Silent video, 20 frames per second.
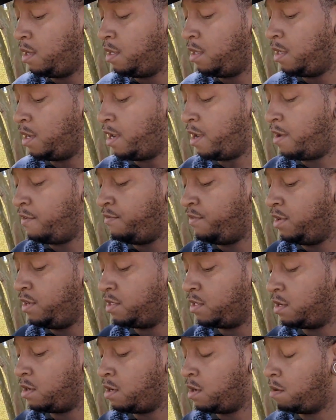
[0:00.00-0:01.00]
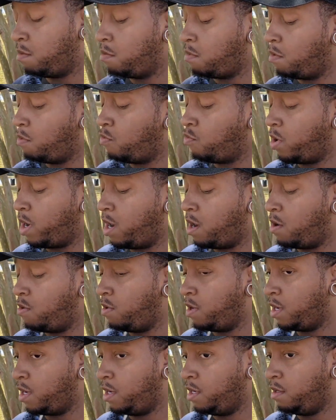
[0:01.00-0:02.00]
And the IVs are,
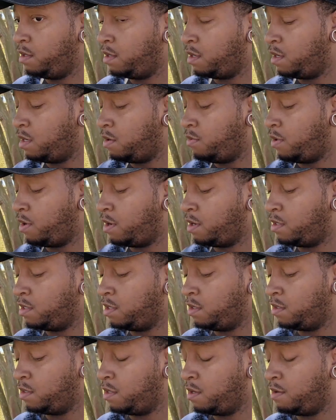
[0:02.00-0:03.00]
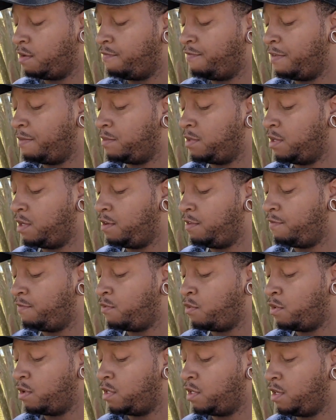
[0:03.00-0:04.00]
wow, okay. We got ourselves a
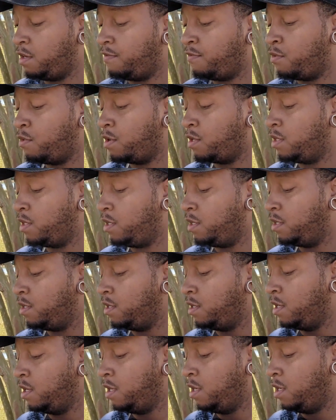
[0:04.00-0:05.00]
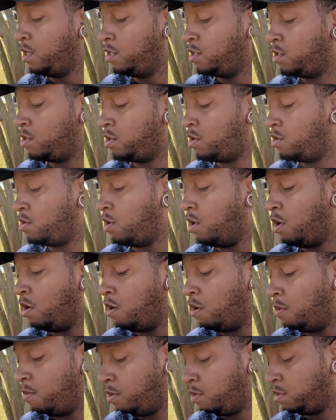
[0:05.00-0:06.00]
15, 14, 14. So
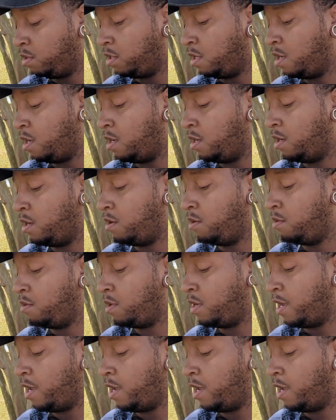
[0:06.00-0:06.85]
almost a hundo.